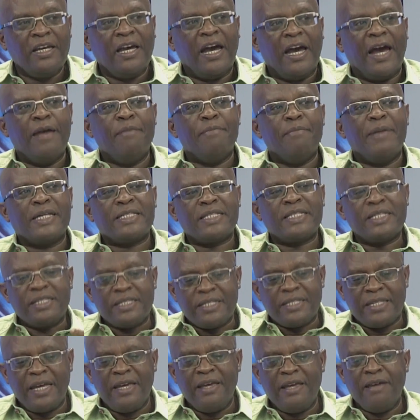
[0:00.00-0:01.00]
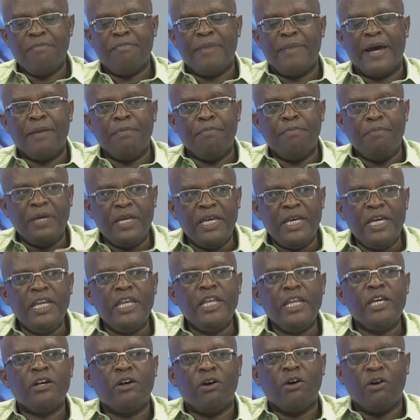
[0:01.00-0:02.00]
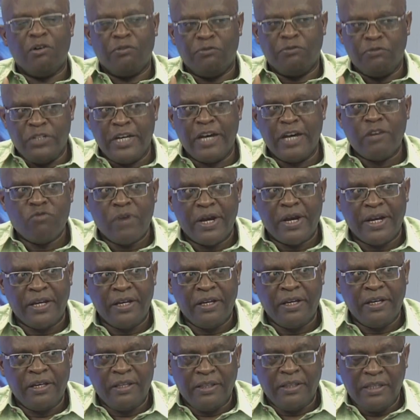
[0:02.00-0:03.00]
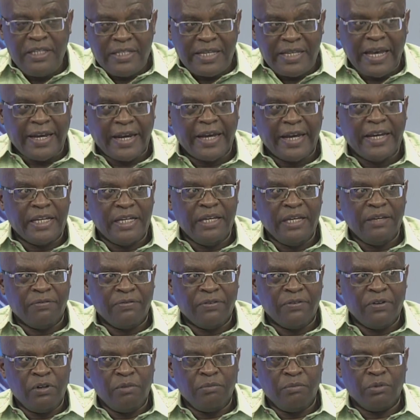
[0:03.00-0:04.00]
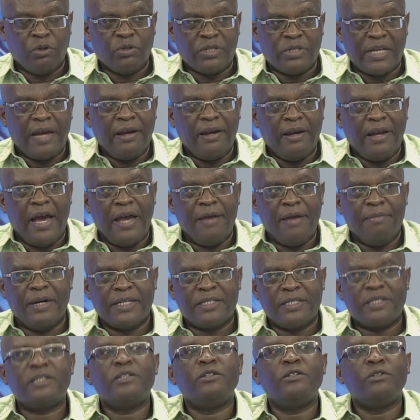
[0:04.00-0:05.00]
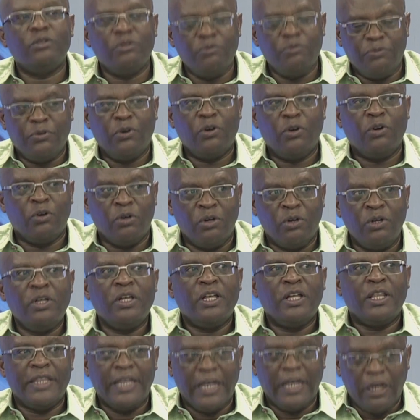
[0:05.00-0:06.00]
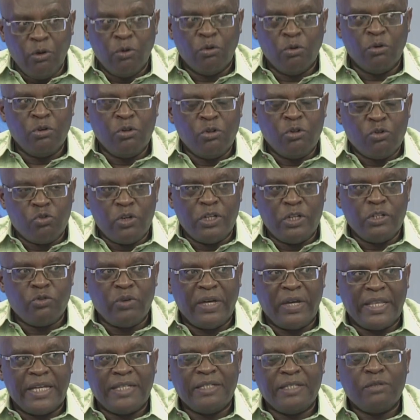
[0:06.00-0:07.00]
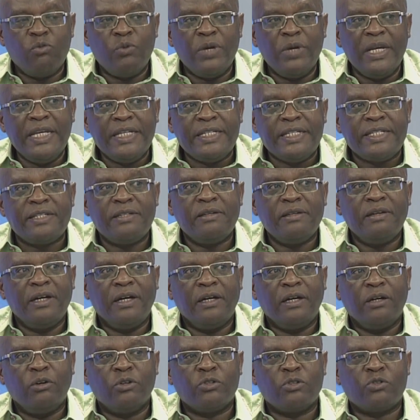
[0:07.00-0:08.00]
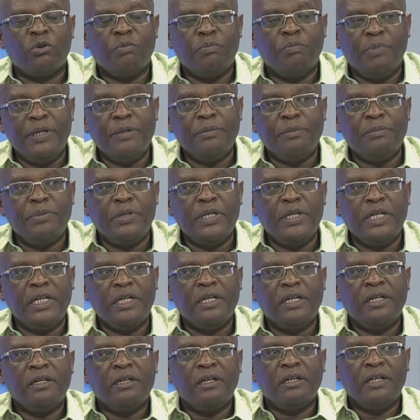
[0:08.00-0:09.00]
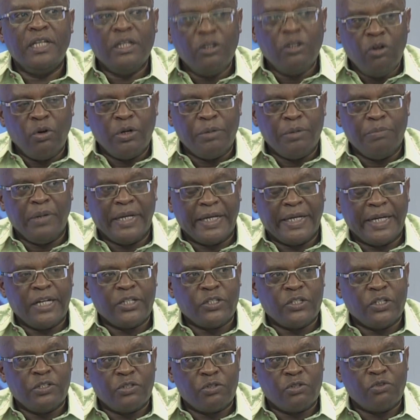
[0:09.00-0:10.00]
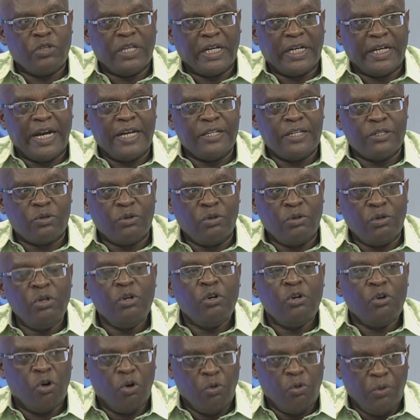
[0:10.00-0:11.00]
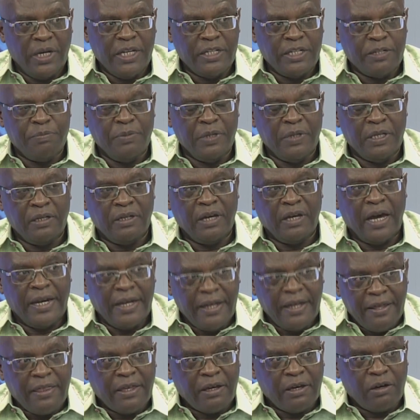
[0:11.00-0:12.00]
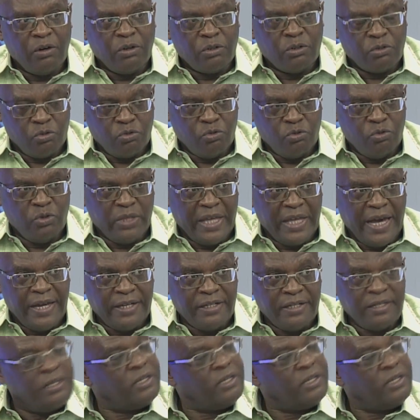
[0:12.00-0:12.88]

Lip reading: I must say by beginning of January, this I can give, because I must follow the law to ensure that will it also bring legal implications to the council, or will it be unethical to do that?